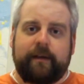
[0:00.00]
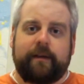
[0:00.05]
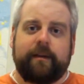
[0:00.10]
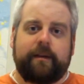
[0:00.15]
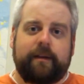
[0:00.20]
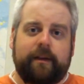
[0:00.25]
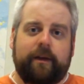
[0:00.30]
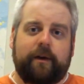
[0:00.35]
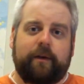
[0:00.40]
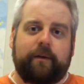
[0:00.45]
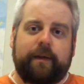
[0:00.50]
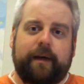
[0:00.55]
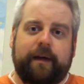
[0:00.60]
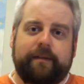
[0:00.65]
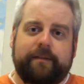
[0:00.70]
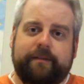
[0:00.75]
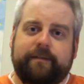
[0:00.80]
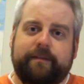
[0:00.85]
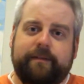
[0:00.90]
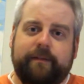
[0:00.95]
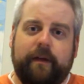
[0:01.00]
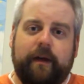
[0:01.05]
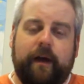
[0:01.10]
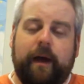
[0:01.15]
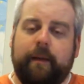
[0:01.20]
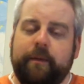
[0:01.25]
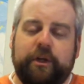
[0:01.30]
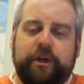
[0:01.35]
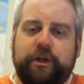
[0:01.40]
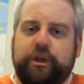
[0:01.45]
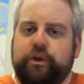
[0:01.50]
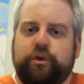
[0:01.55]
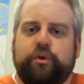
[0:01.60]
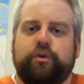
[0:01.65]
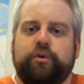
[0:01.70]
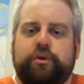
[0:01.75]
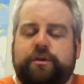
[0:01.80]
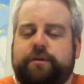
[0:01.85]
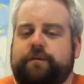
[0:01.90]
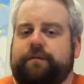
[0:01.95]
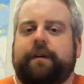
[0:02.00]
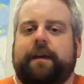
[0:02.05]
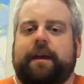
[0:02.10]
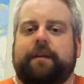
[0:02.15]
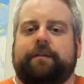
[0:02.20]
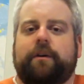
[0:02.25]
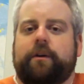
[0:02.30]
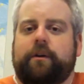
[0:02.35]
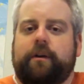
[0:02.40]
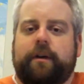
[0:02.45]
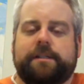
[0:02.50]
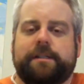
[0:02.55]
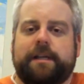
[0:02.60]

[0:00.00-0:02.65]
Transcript: I'm a huge fan of Hunter S.